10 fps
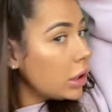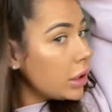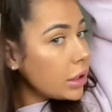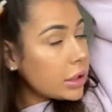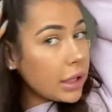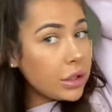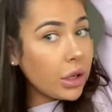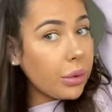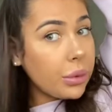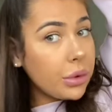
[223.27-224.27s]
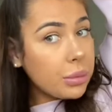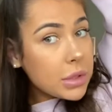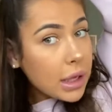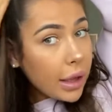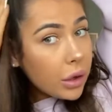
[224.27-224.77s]
because I don't want them
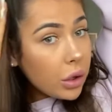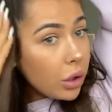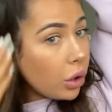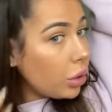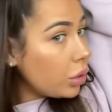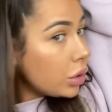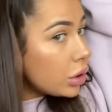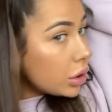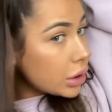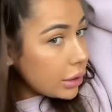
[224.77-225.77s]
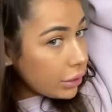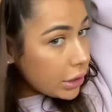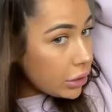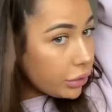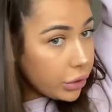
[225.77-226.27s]
to get caught, because
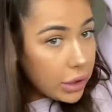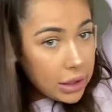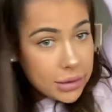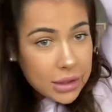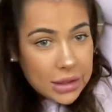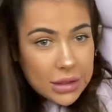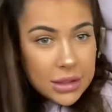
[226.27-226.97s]
otherwise it'll ruin it.